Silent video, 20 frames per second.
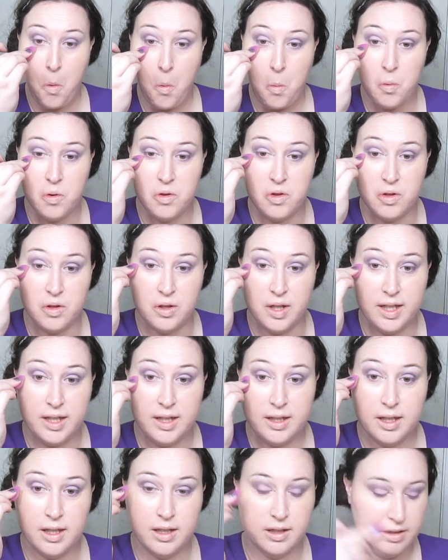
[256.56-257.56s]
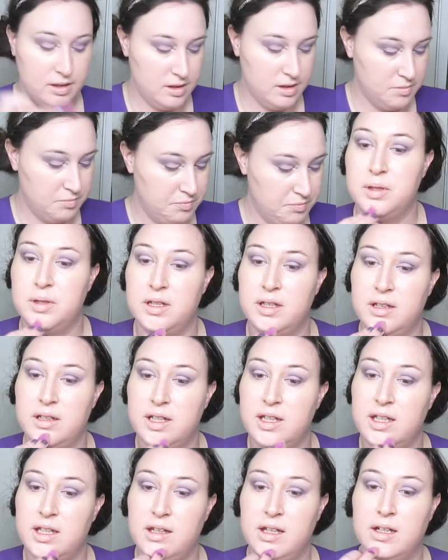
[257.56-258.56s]
with a light color, putting it
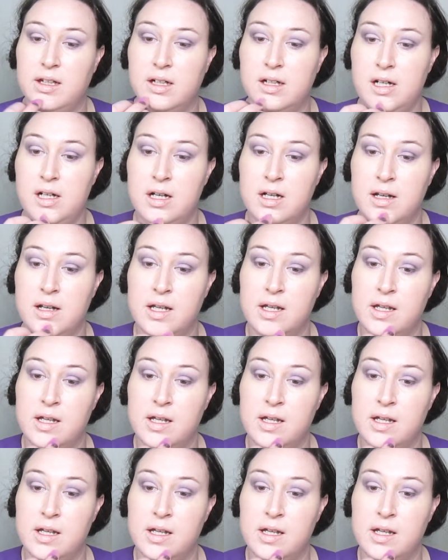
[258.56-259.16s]
here.